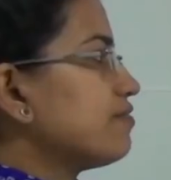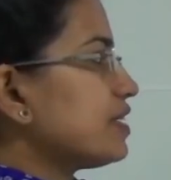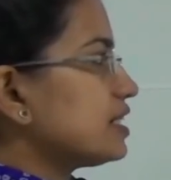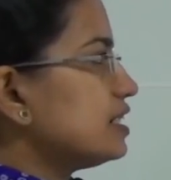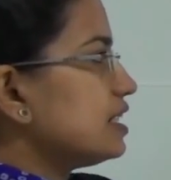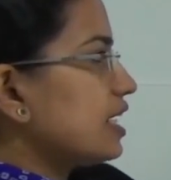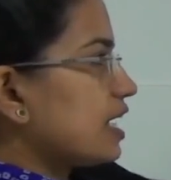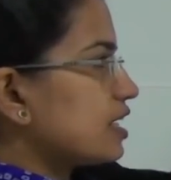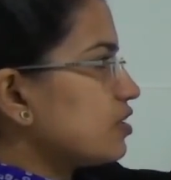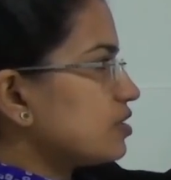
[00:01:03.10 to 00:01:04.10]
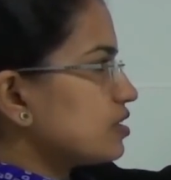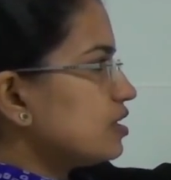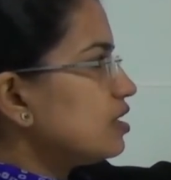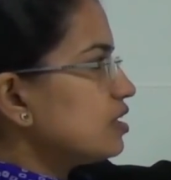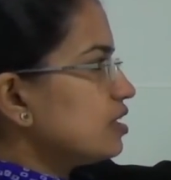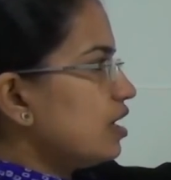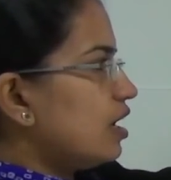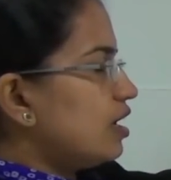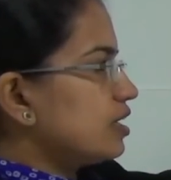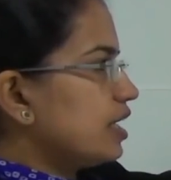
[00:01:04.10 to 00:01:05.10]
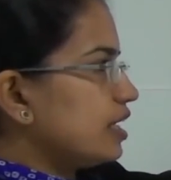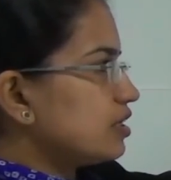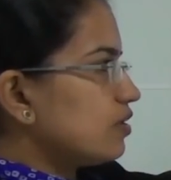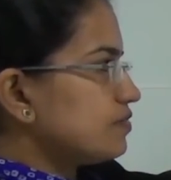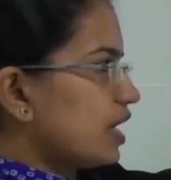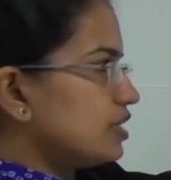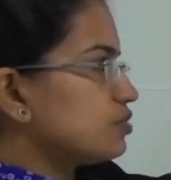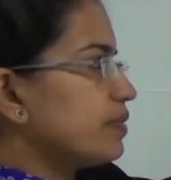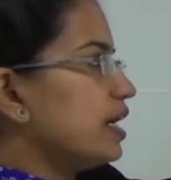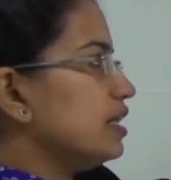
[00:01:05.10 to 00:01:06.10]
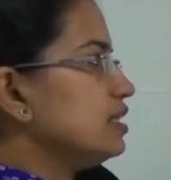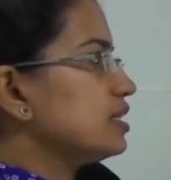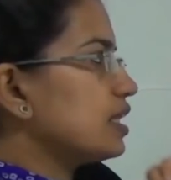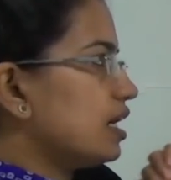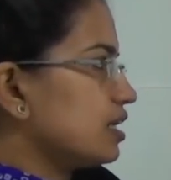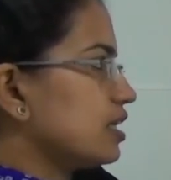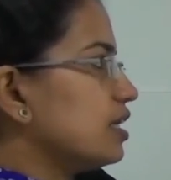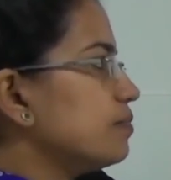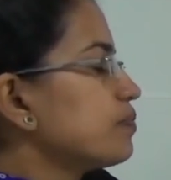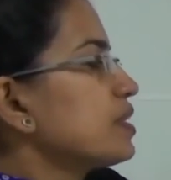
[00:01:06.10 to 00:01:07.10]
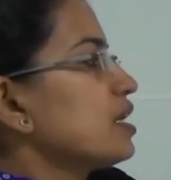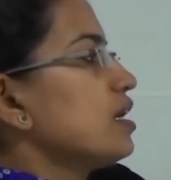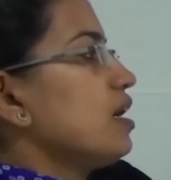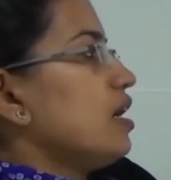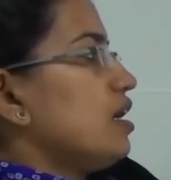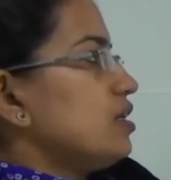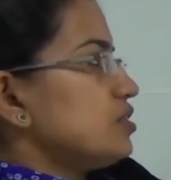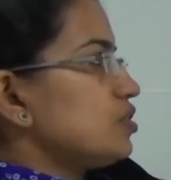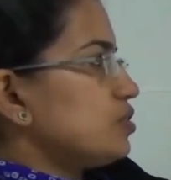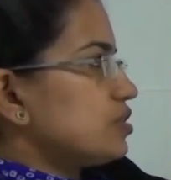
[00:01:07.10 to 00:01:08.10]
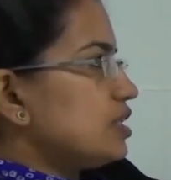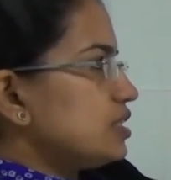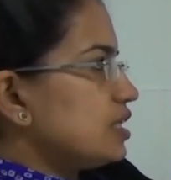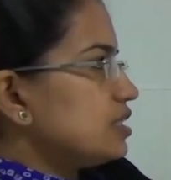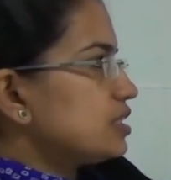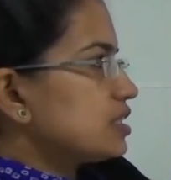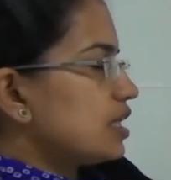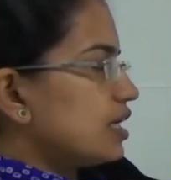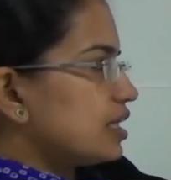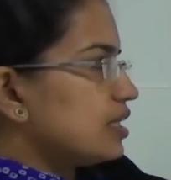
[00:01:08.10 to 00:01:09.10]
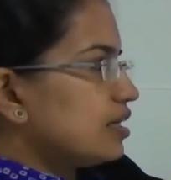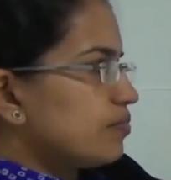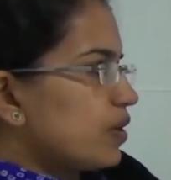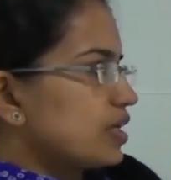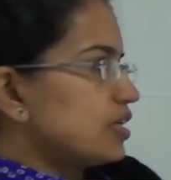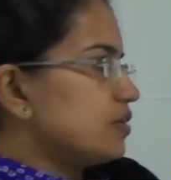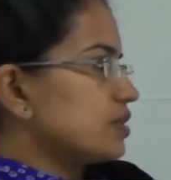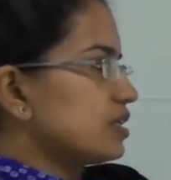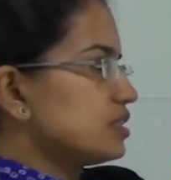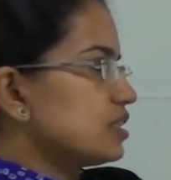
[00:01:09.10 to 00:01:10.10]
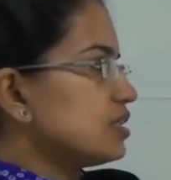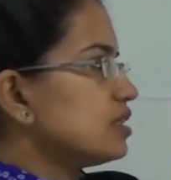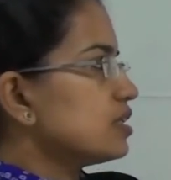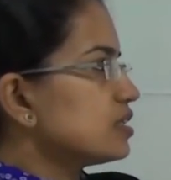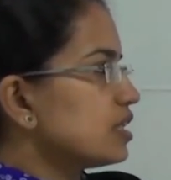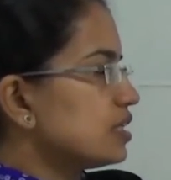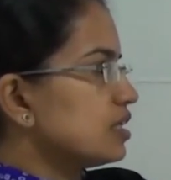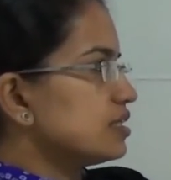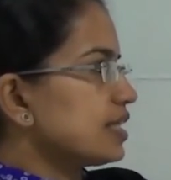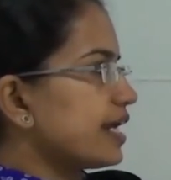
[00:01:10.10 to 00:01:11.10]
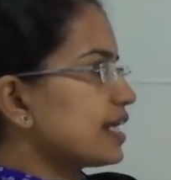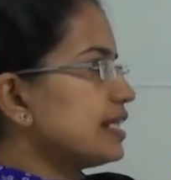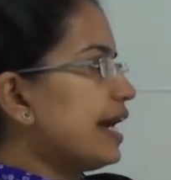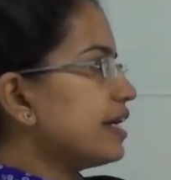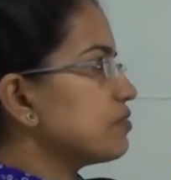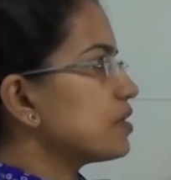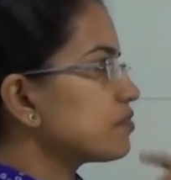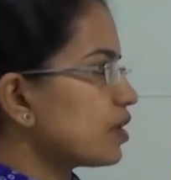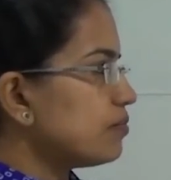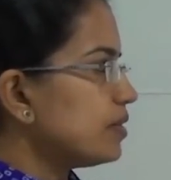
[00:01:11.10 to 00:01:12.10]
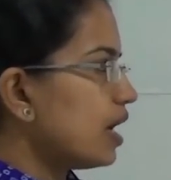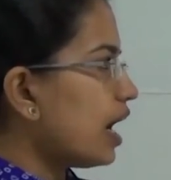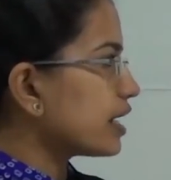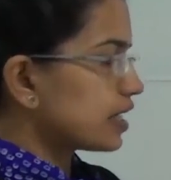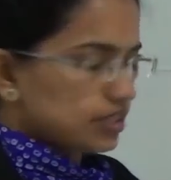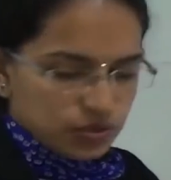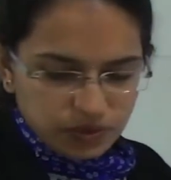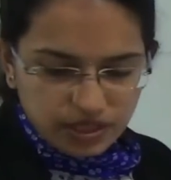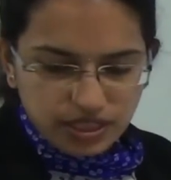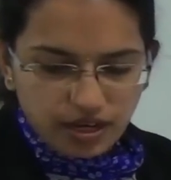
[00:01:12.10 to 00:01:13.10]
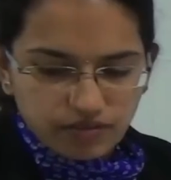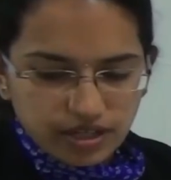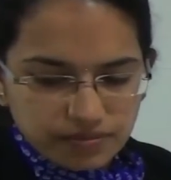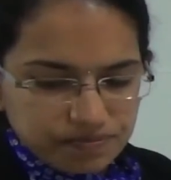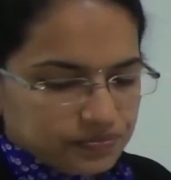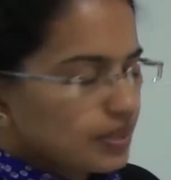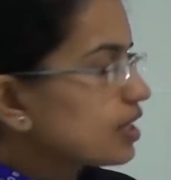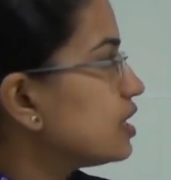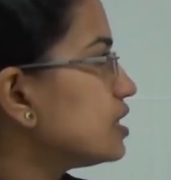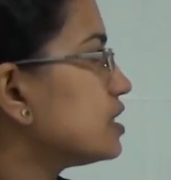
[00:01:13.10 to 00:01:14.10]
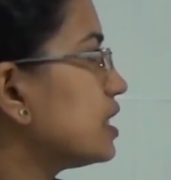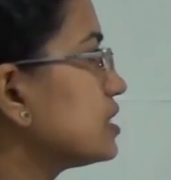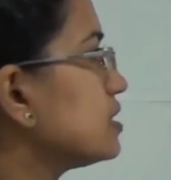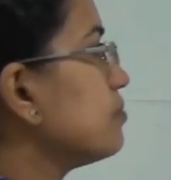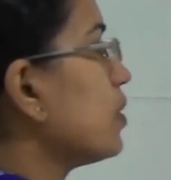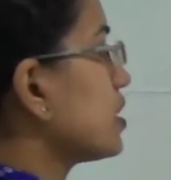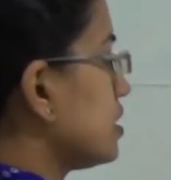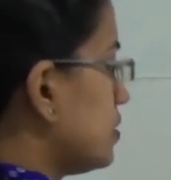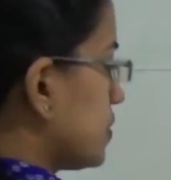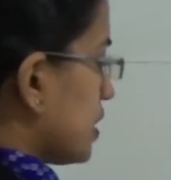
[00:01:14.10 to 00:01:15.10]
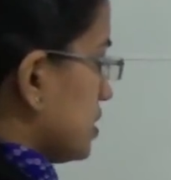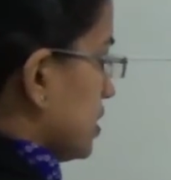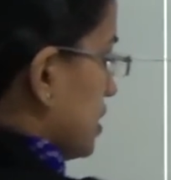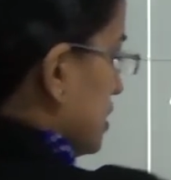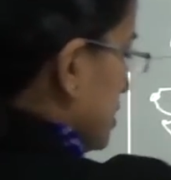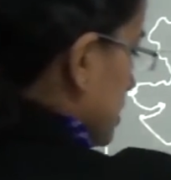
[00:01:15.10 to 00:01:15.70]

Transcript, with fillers: finally end on the gate of Taj Mahal in Agra. So this is another important location, the cycle highway from Agra to Etawah. The next important location is